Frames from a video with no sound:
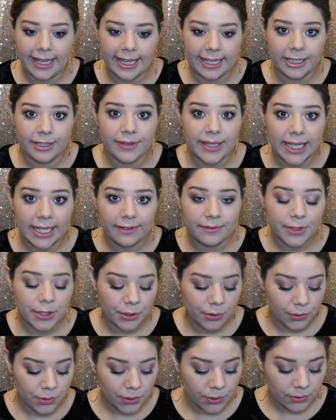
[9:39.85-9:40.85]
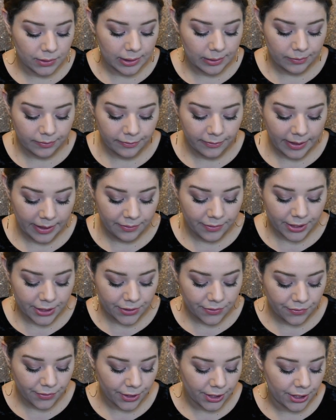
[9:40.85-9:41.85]
And I have two new lip
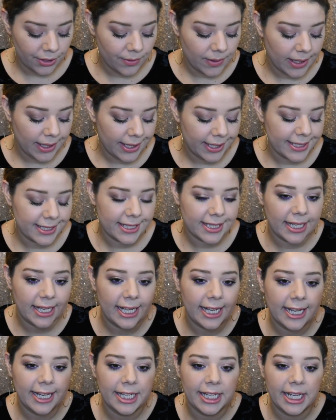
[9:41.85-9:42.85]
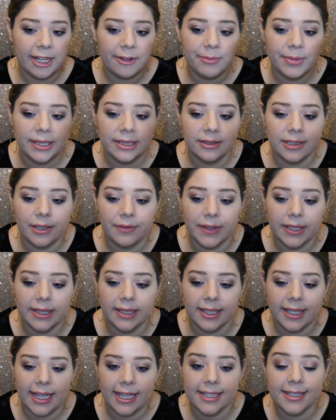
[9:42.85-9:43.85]
favorites for you guys. I have been loving
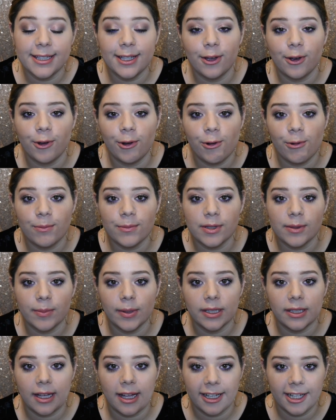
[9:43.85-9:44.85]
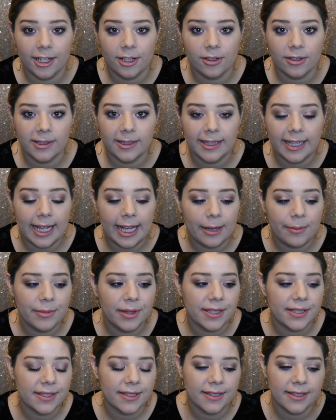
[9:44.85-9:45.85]
the Casey Holmes Palladio collab.
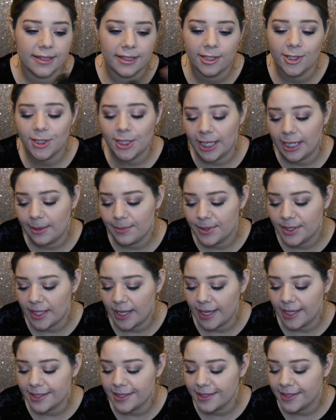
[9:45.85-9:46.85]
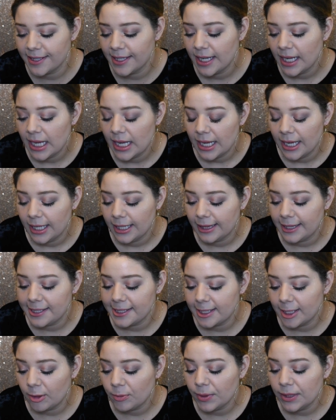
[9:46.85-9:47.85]
This is in the shade Obsessed.
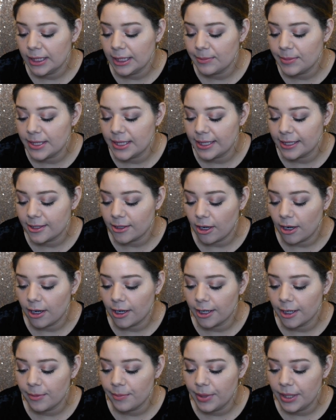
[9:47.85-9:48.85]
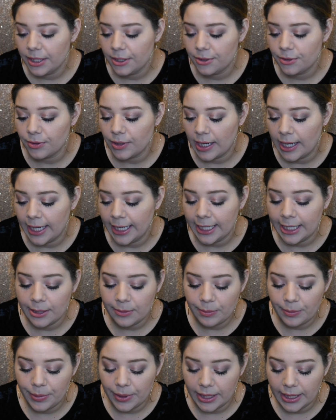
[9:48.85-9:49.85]
These liquid lipsticks are a bit
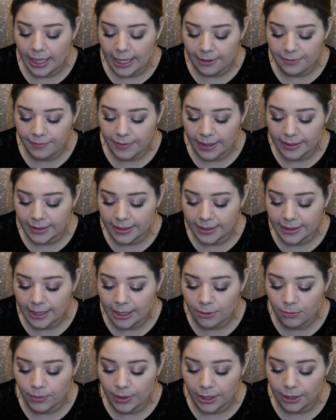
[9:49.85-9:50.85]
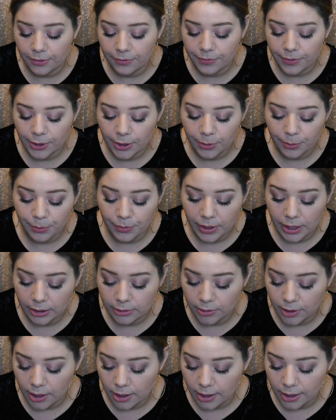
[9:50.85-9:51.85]
drying, but I find that they wear for a
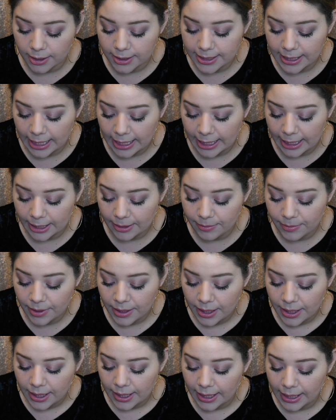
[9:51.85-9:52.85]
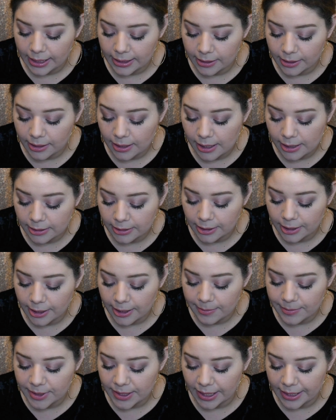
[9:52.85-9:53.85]
long time. And the color
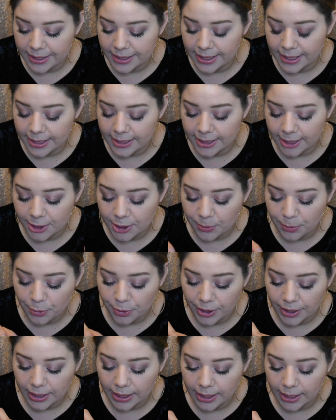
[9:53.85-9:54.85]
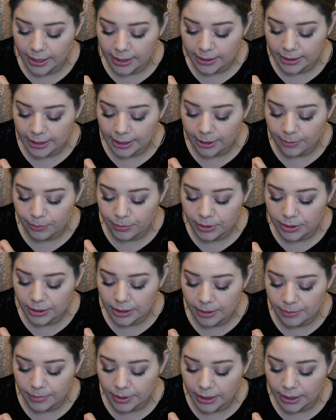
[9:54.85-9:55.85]
Obsessed is such a pretty, like,
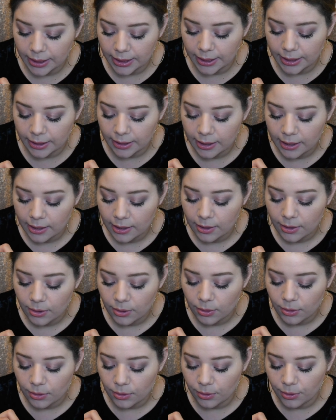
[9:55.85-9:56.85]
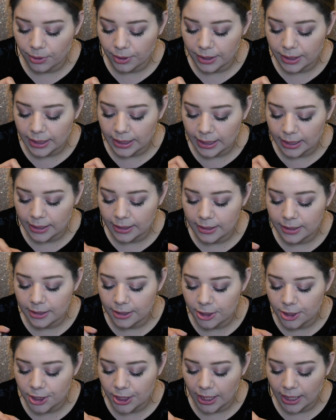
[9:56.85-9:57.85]
plummy orchid
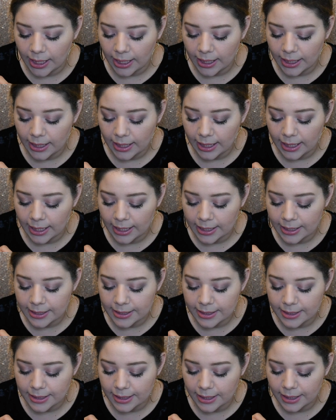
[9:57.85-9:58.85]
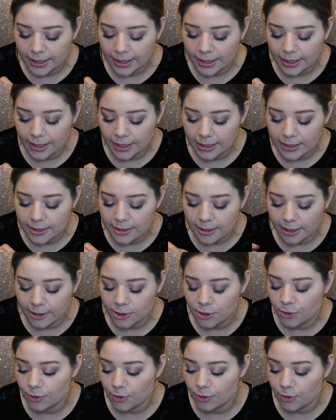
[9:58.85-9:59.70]
shade, and it's not